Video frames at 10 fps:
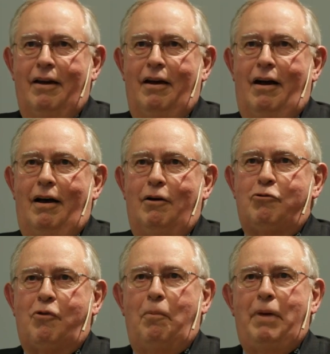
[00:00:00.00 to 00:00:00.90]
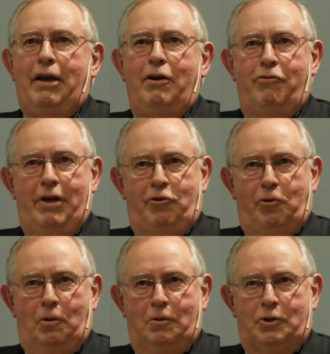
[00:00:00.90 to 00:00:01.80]
from
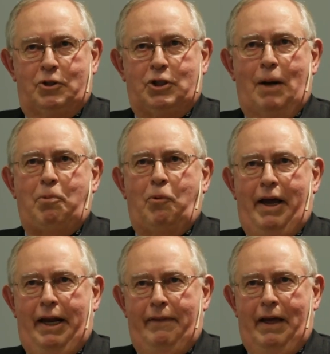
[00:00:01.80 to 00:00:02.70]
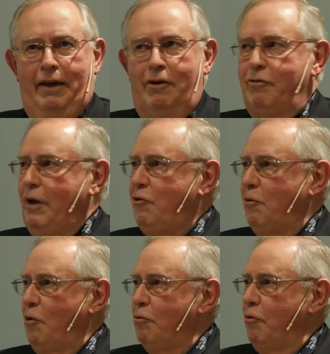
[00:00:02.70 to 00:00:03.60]
individuals, separating the
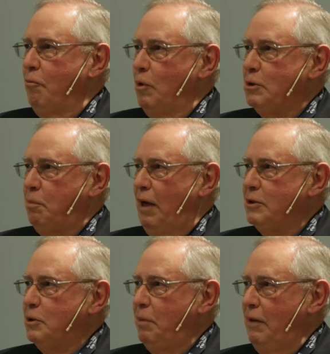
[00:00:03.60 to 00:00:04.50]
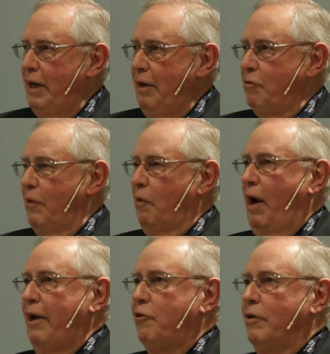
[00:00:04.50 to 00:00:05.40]
individual from responsibility for their
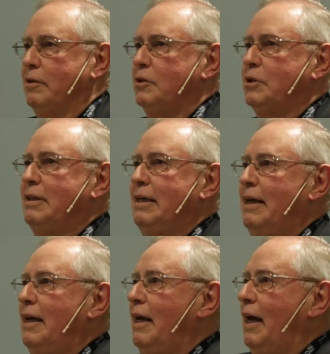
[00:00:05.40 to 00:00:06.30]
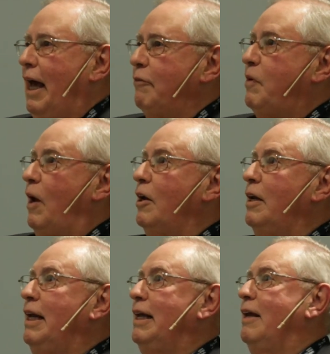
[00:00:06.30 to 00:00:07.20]
actions, have
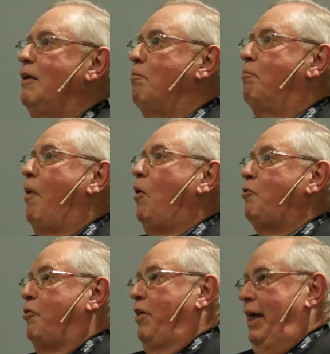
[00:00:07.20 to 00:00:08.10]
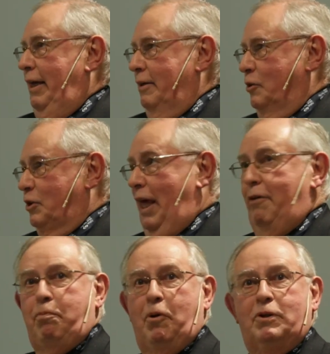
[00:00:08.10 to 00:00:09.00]
done both things.
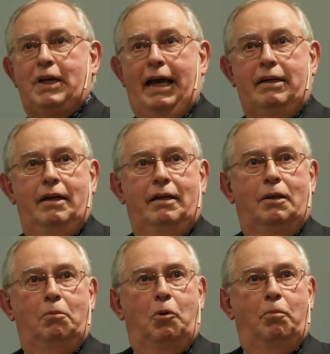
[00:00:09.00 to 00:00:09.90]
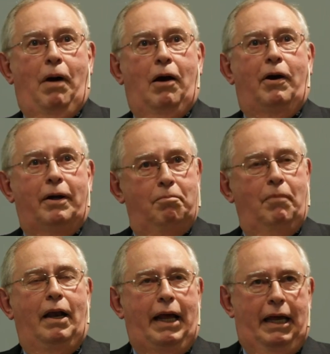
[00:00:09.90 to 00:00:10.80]
They've protected the Mubarak
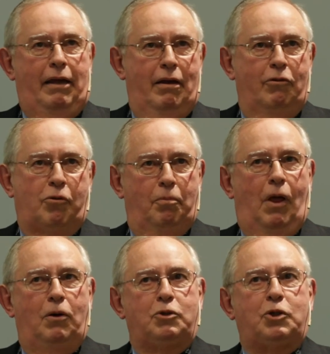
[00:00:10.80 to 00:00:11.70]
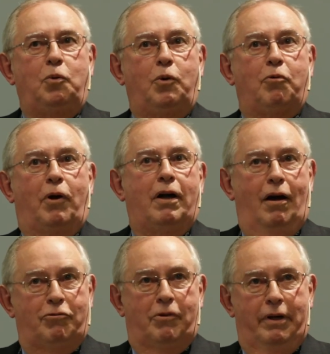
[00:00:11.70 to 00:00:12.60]
money from those who would
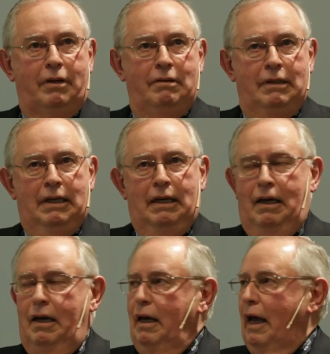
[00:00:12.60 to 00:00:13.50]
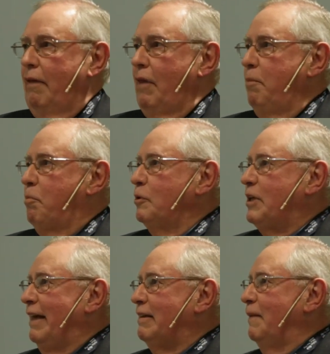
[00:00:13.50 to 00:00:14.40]
recover it, and they've
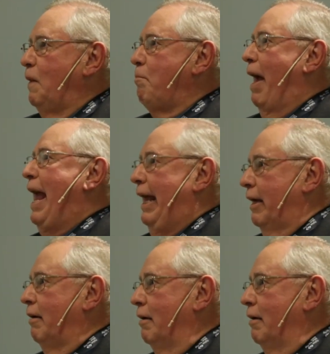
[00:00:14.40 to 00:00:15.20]
protected the bank.